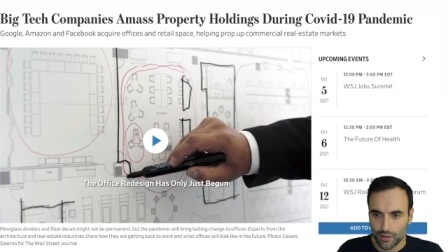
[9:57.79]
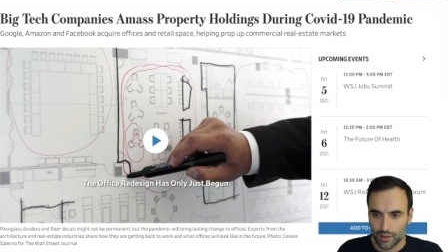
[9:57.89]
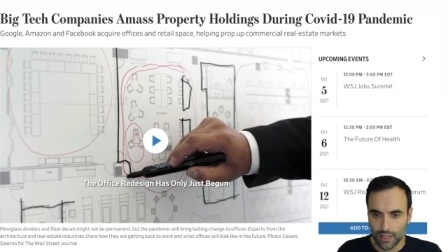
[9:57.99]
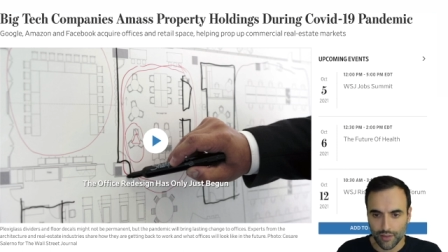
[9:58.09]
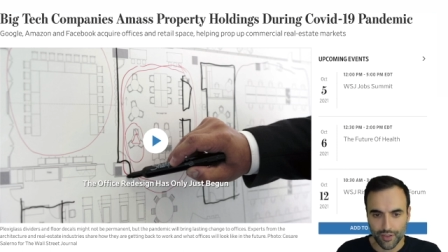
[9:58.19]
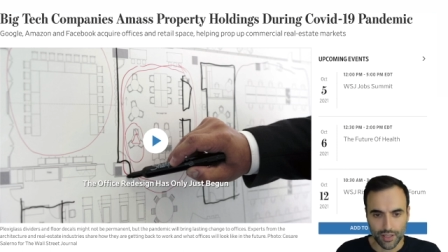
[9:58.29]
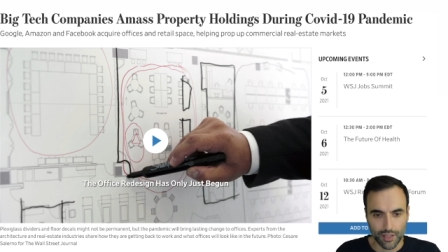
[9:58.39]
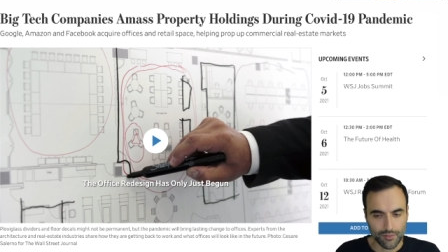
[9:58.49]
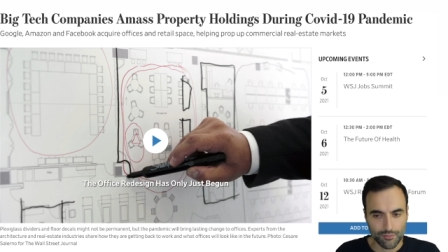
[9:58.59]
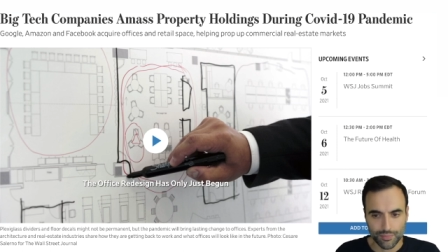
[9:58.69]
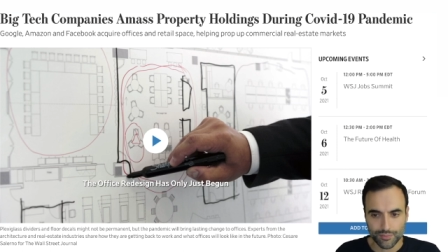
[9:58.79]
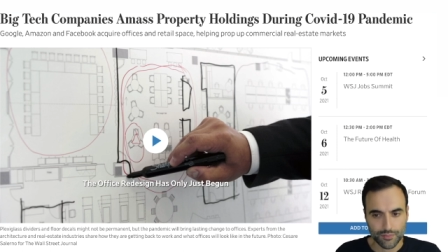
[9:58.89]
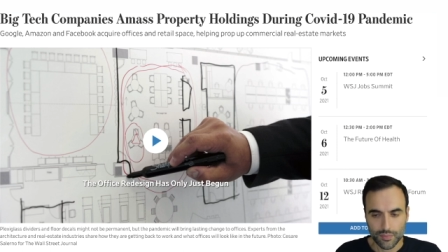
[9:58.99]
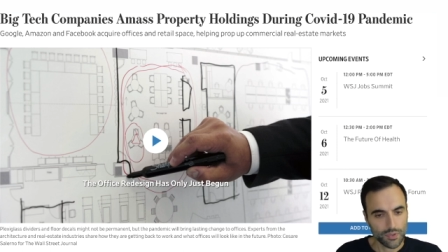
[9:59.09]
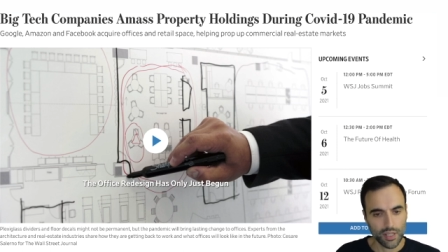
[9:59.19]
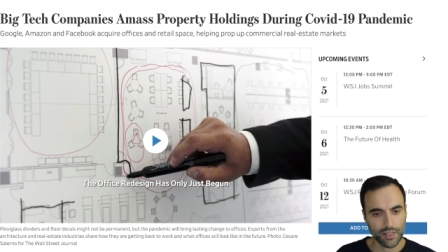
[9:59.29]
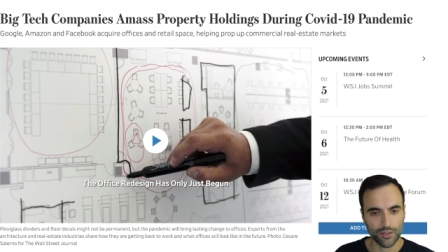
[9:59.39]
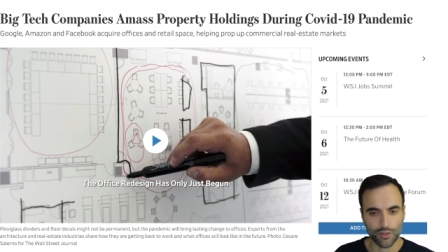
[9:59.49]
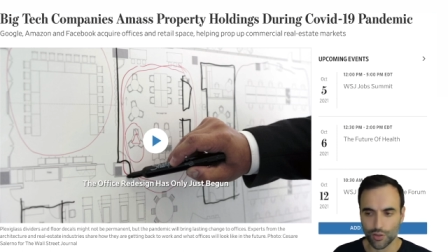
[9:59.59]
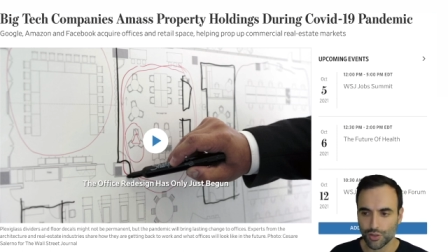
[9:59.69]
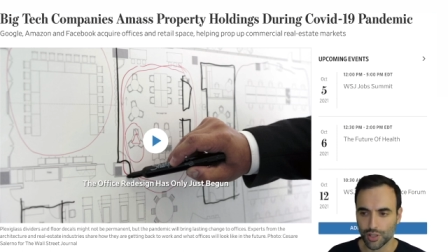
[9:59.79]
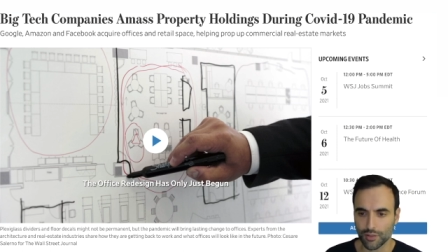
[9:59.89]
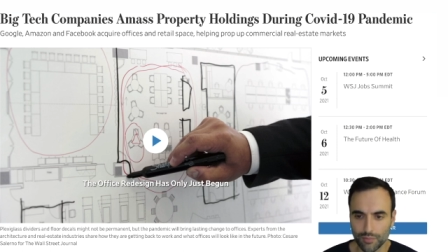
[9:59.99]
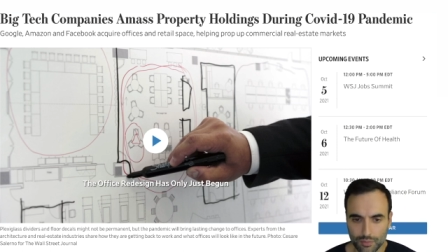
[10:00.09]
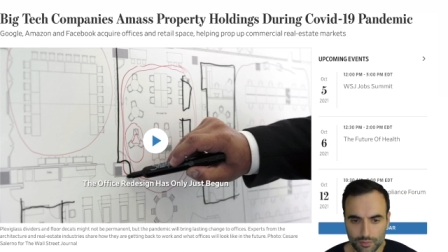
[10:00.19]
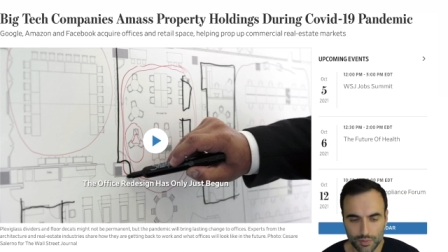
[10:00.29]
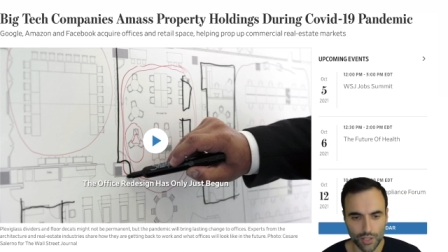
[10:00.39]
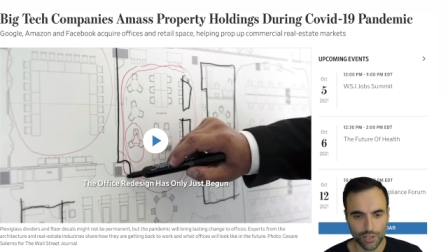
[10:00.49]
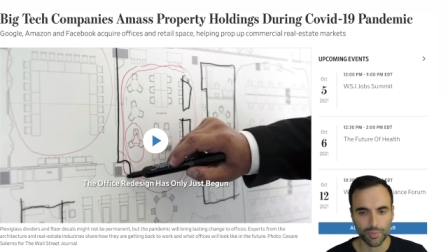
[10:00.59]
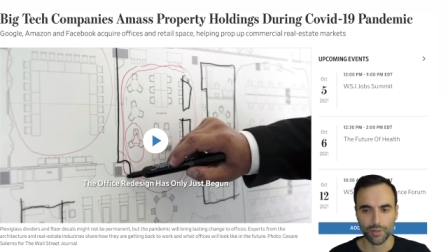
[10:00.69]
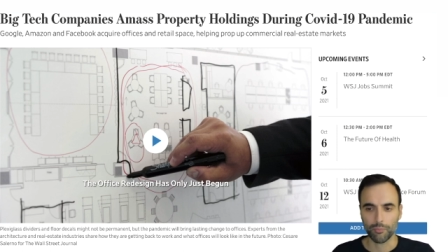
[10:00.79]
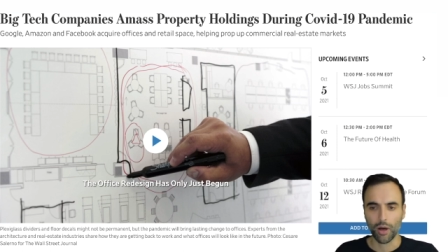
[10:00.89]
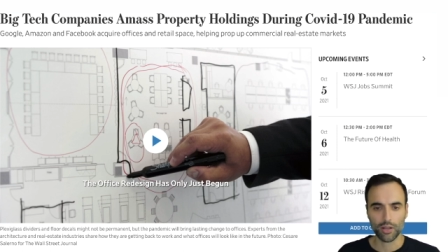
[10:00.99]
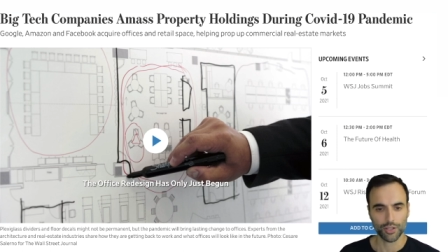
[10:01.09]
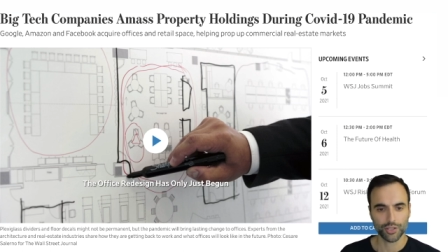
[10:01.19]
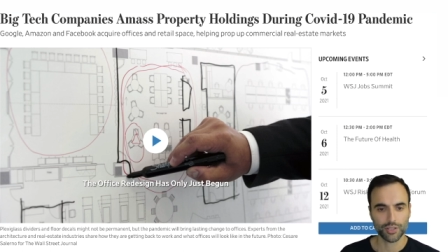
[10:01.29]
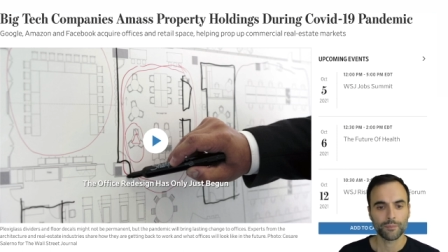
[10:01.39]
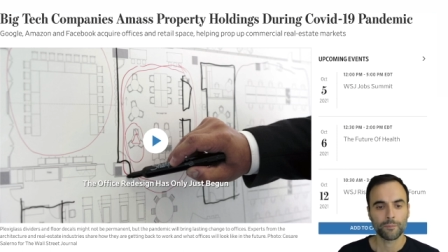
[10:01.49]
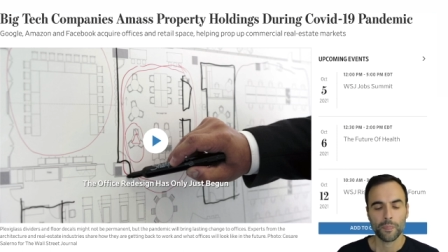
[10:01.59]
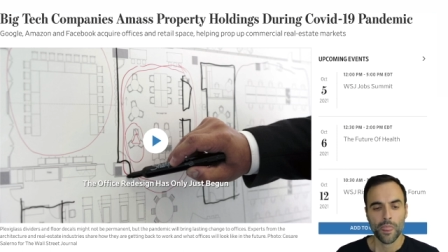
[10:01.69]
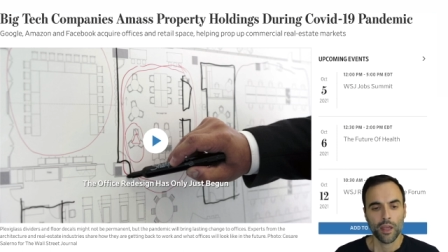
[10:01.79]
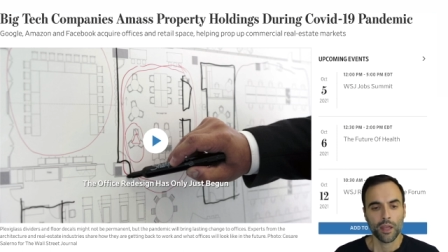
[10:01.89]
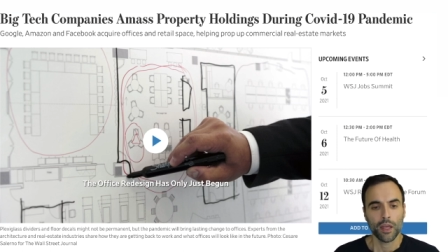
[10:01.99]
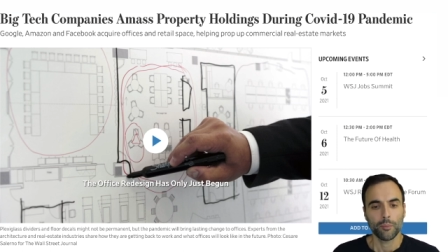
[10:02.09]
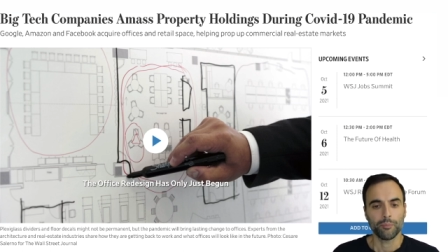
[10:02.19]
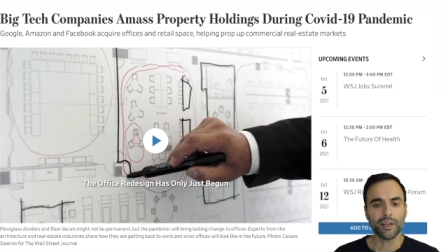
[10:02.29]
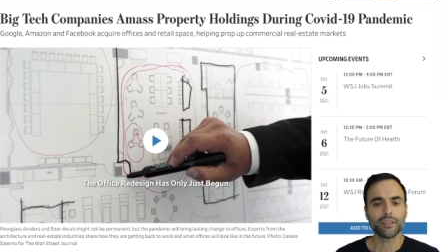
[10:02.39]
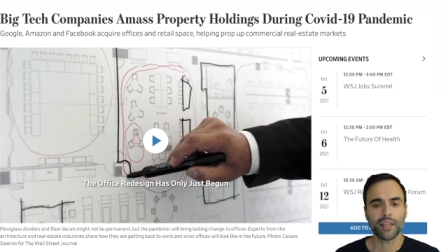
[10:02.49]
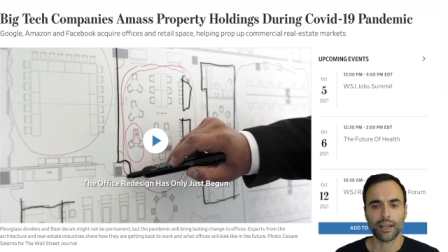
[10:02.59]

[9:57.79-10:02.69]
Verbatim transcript: loving this institution that should be abolished. Big